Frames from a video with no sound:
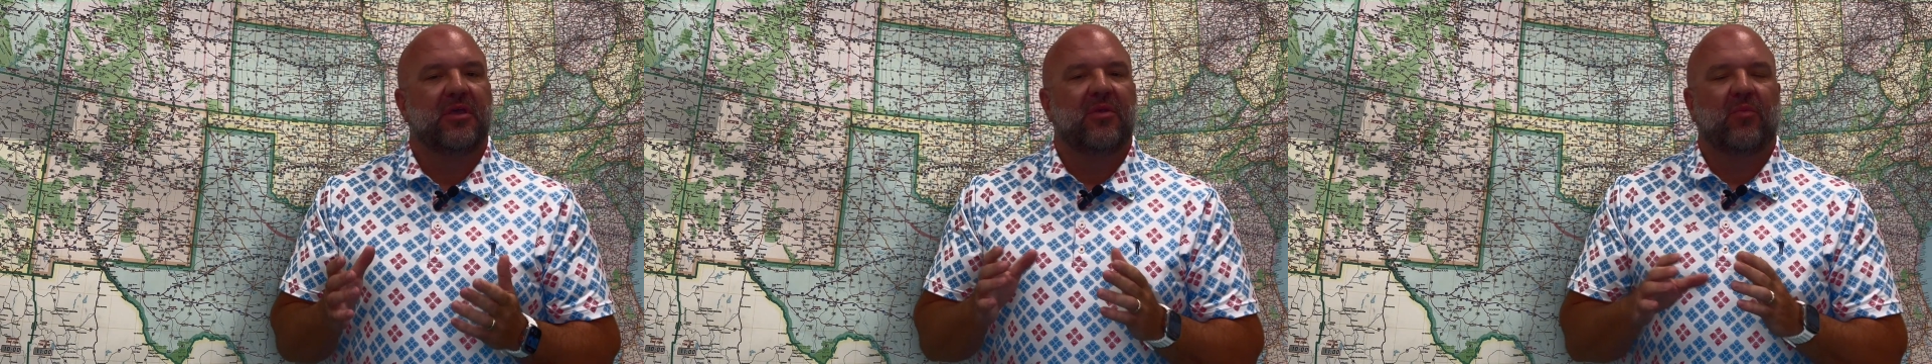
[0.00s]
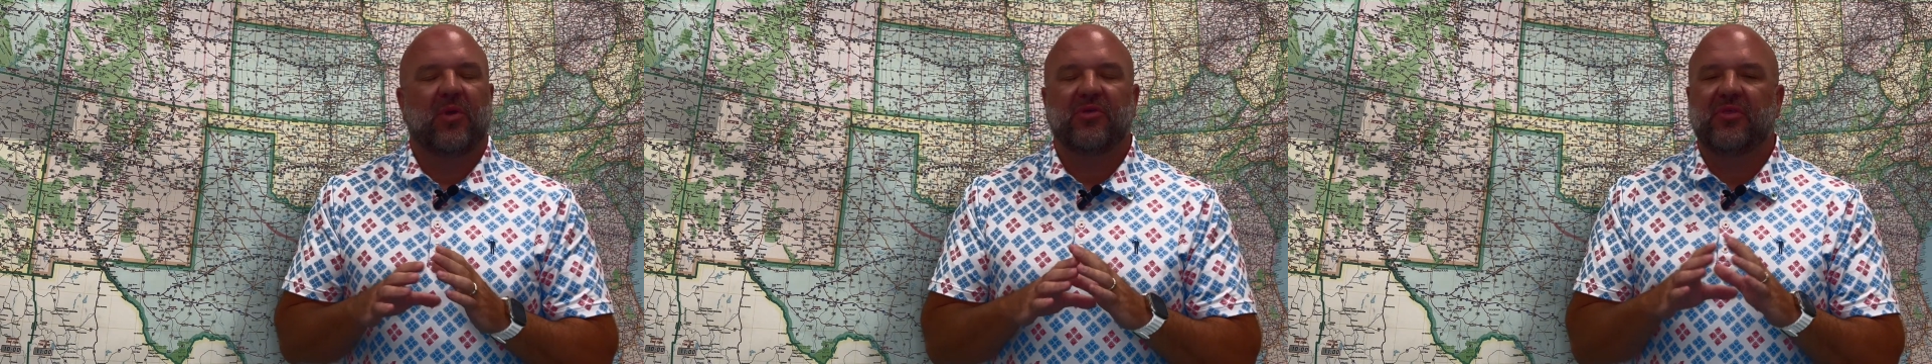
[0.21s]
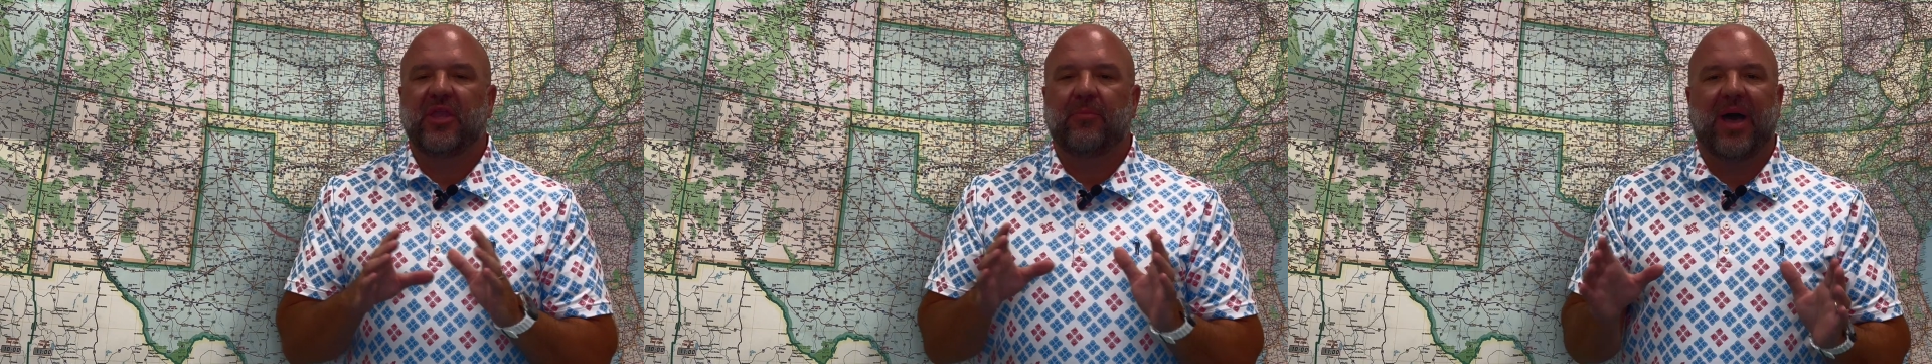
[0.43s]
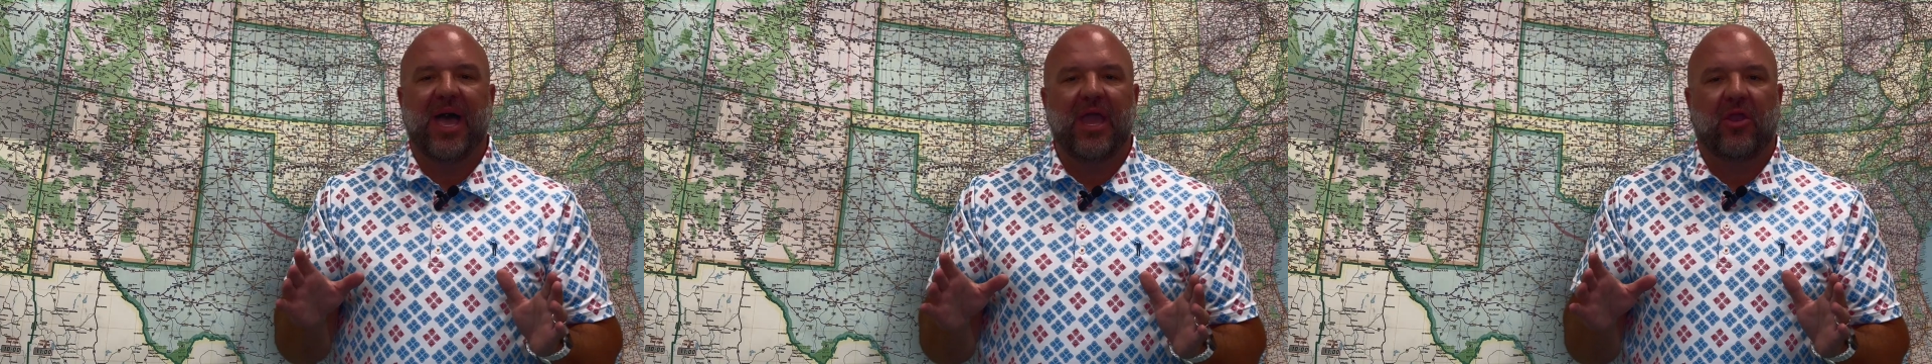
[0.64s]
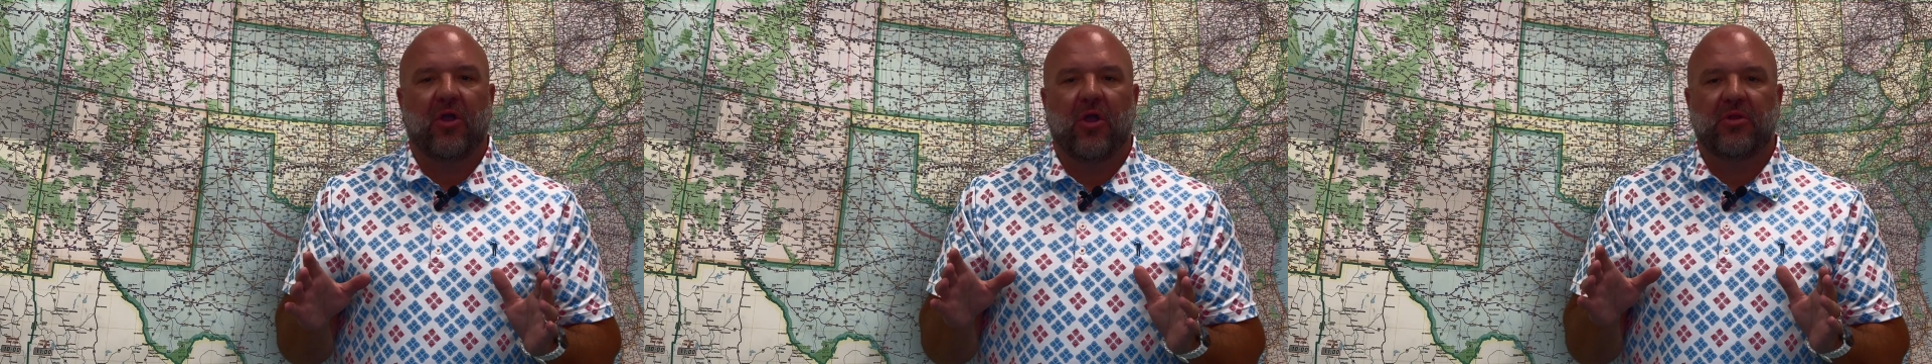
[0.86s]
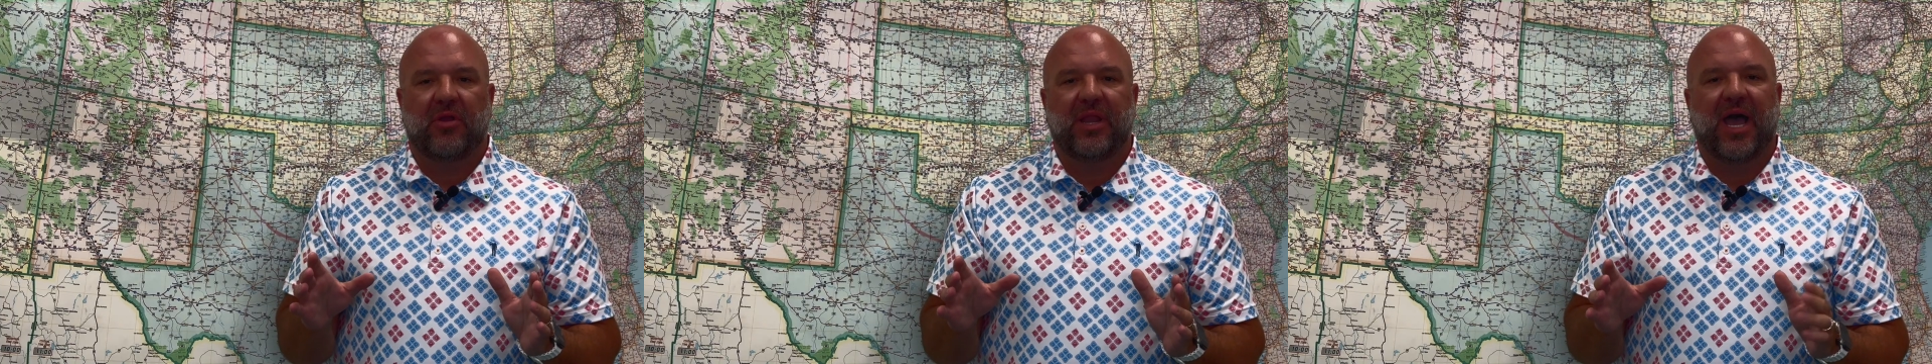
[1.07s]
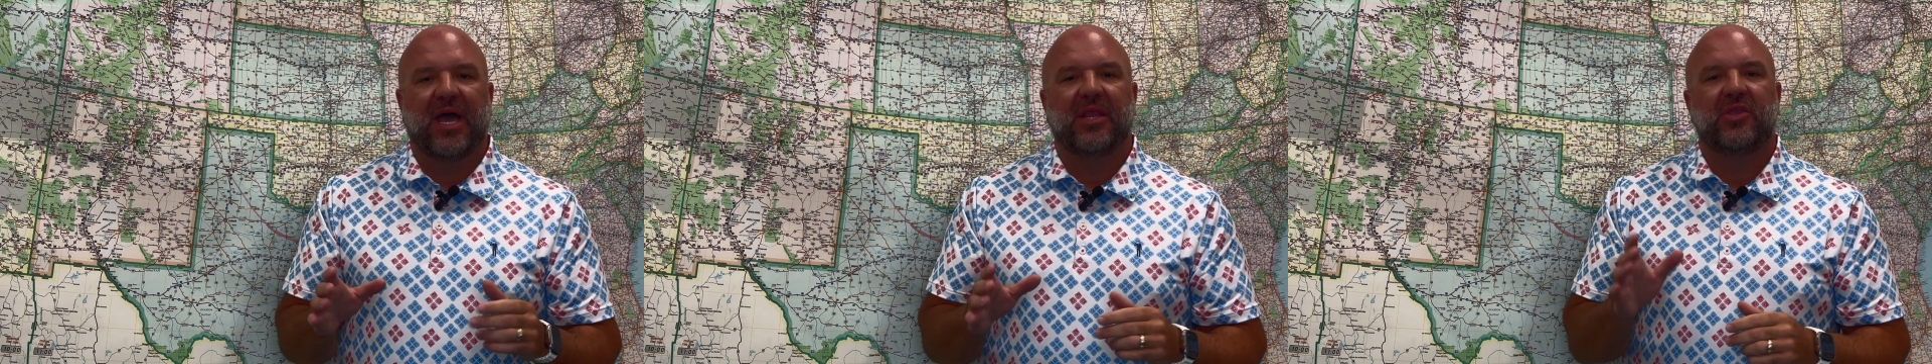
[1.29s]
whether they buy a card or
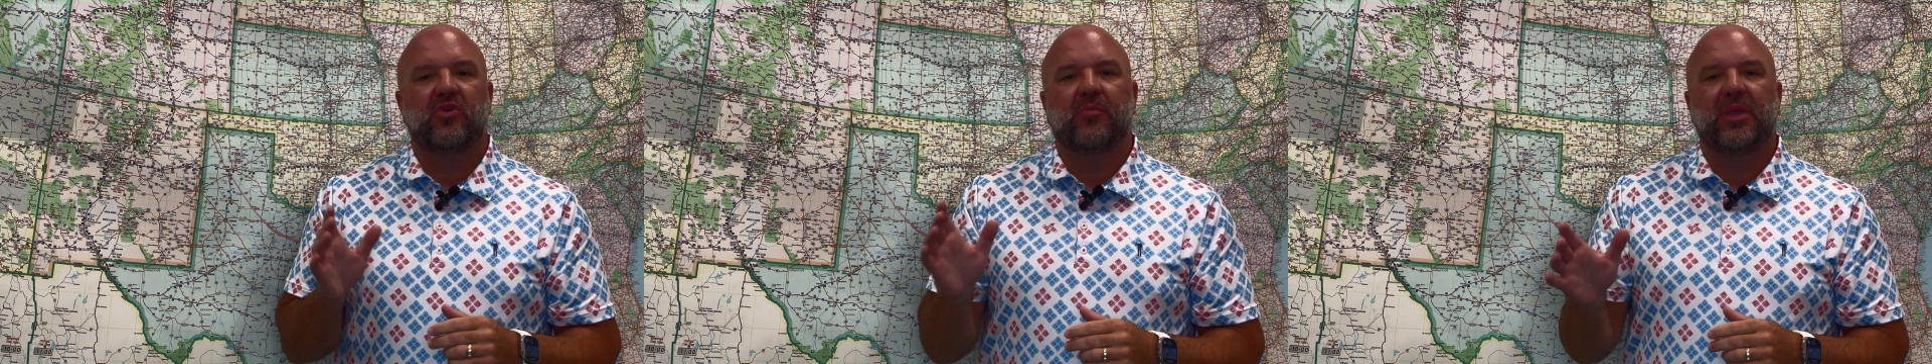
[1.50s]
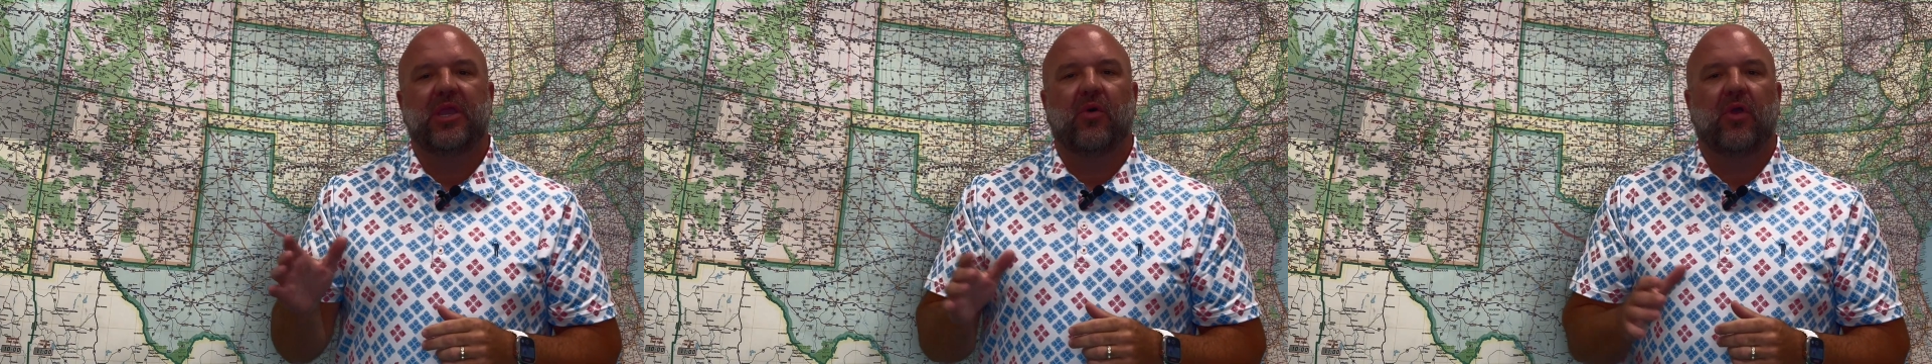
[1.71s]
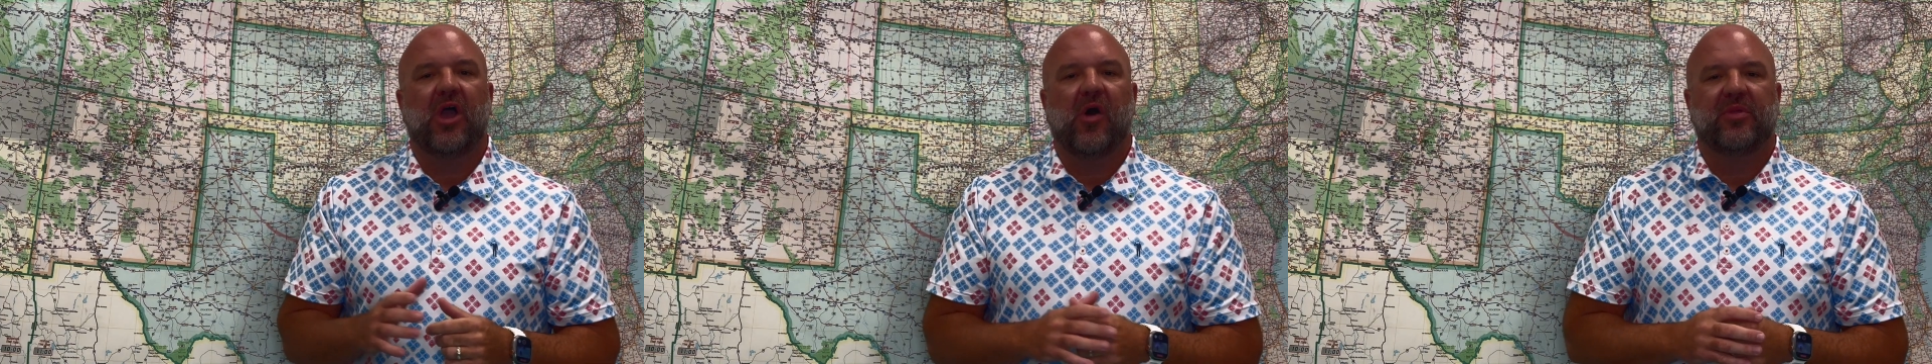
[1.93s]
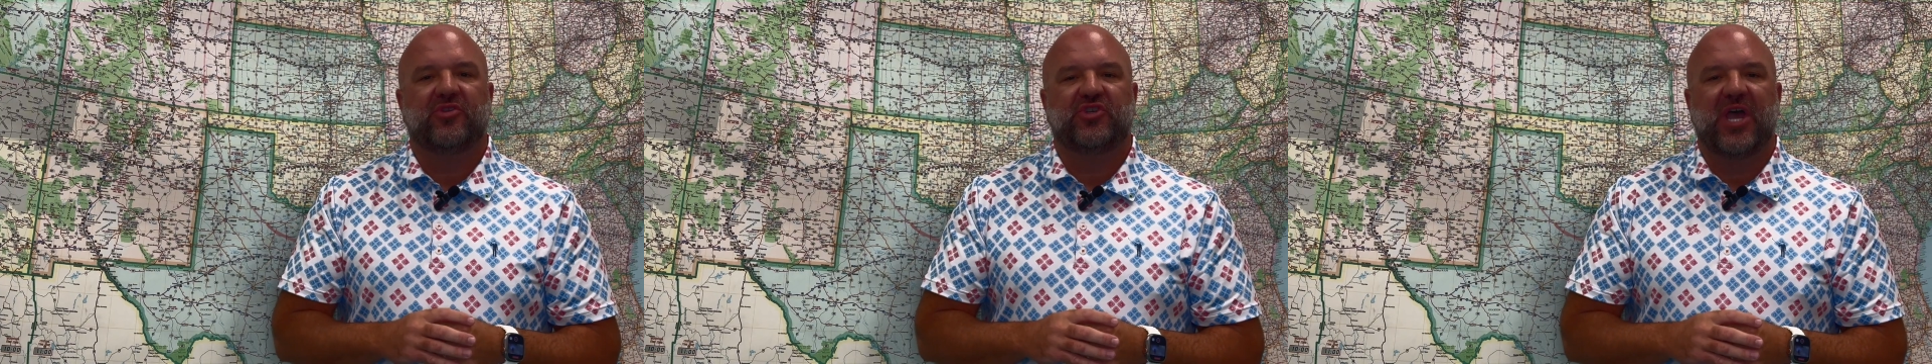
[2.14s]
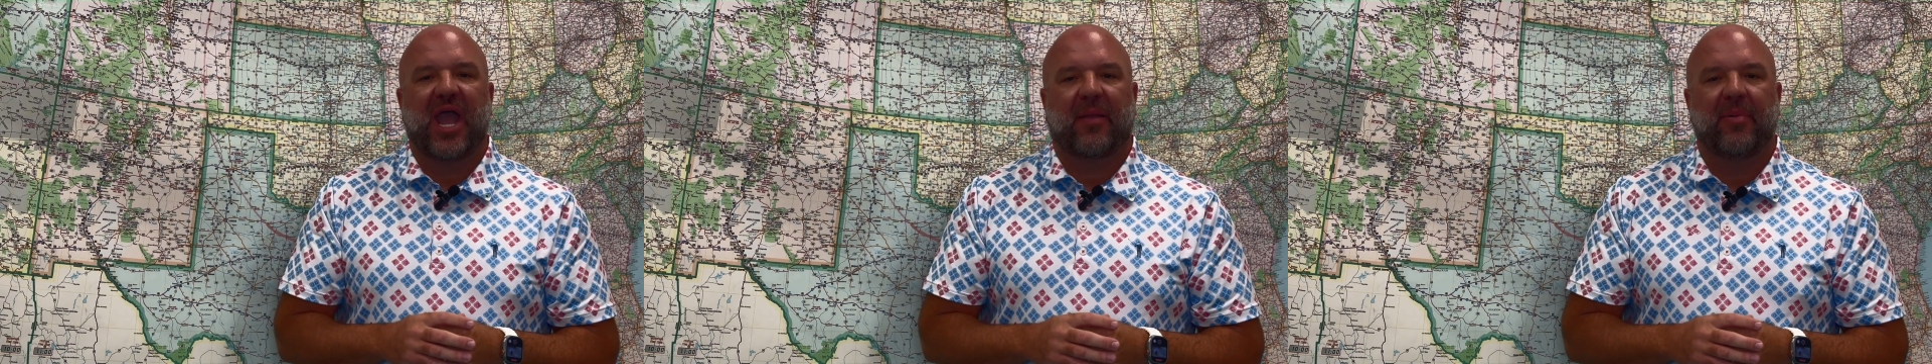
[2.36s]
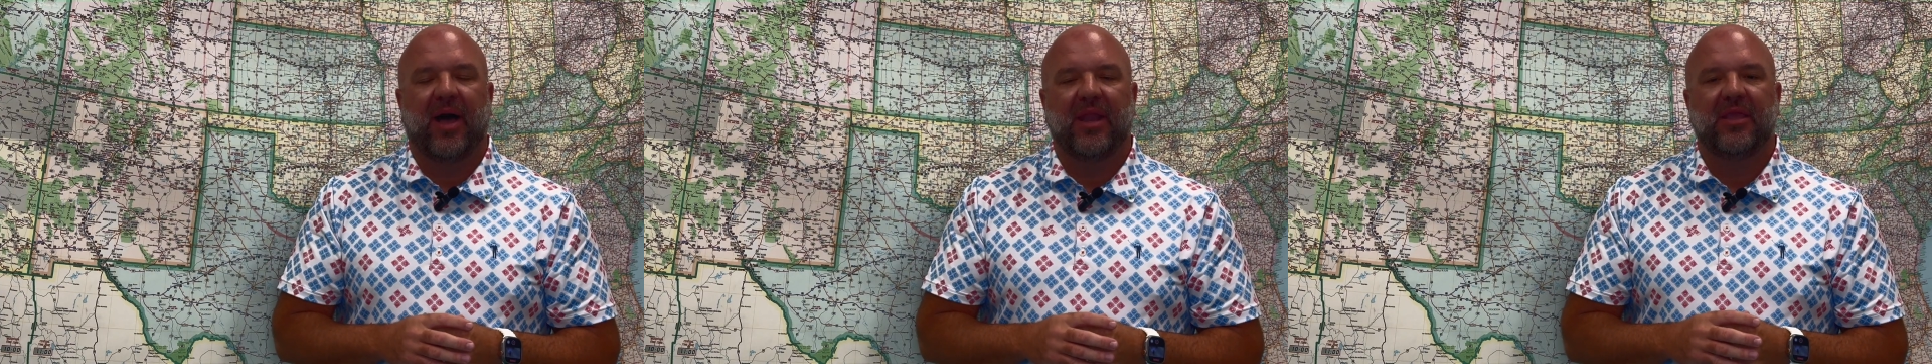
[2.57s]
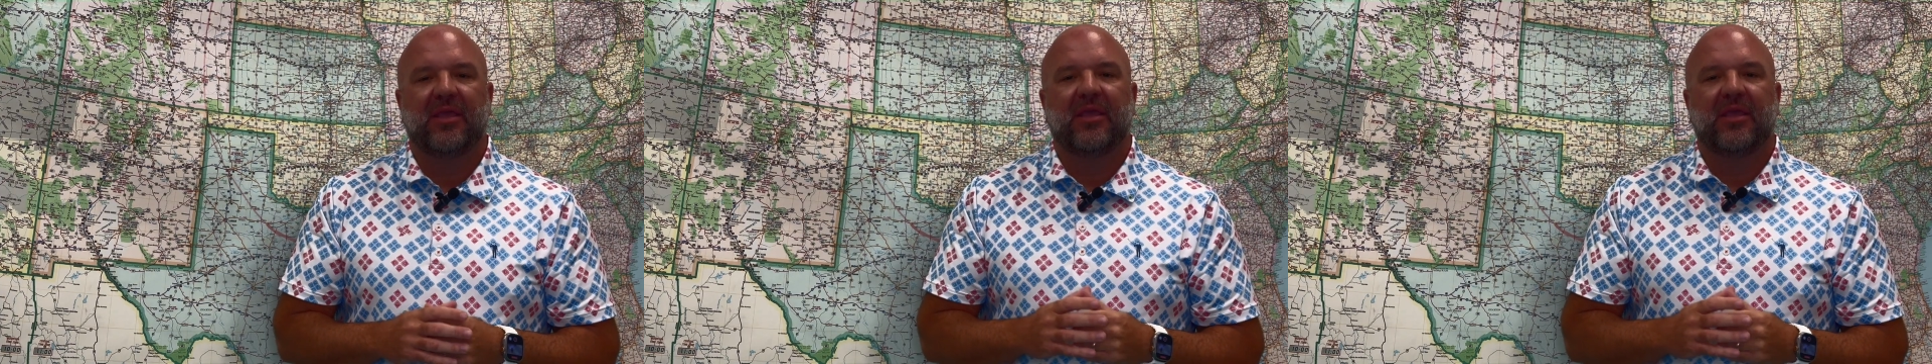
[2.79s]
not, you'll be going home with Jackpot